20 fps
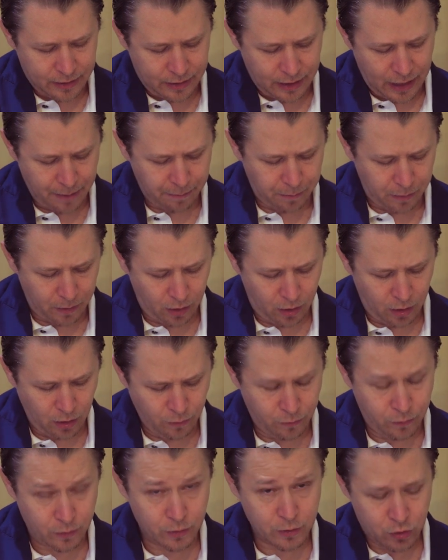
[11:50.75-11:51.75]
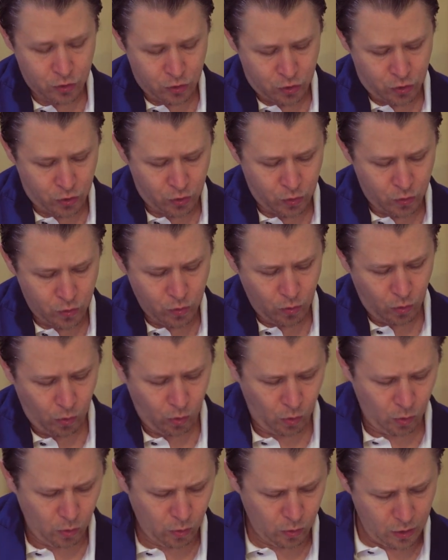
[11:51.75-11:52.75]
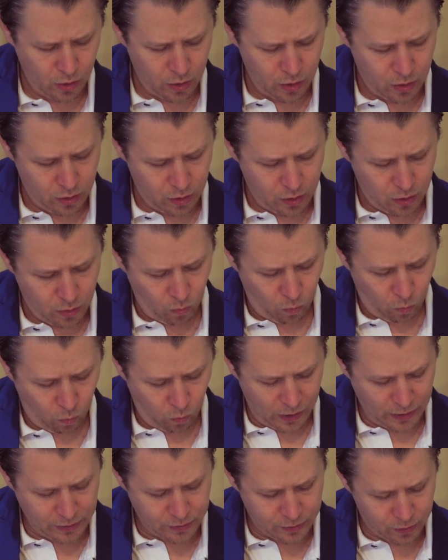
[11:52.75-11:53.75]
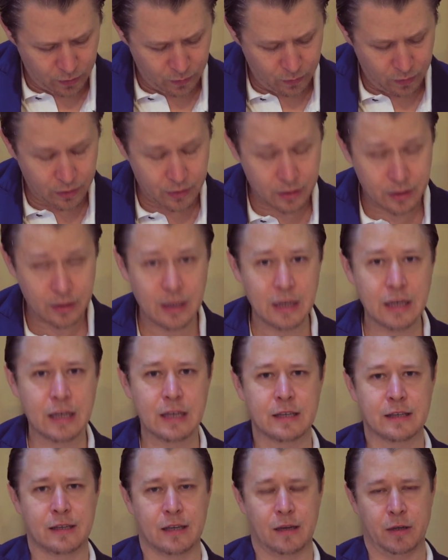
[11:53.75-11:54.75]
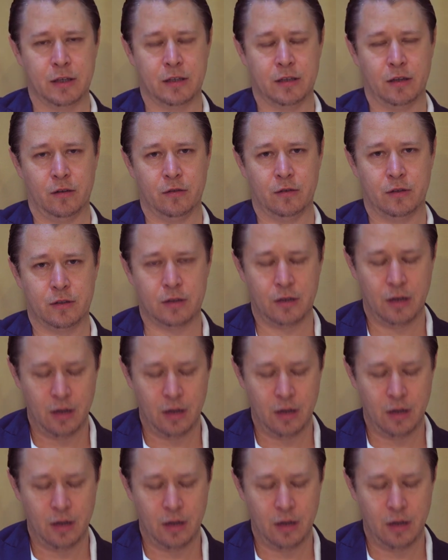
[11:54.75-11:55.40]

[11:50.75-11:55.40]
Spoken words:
gap of 2 or 1, 2, 3 semitones.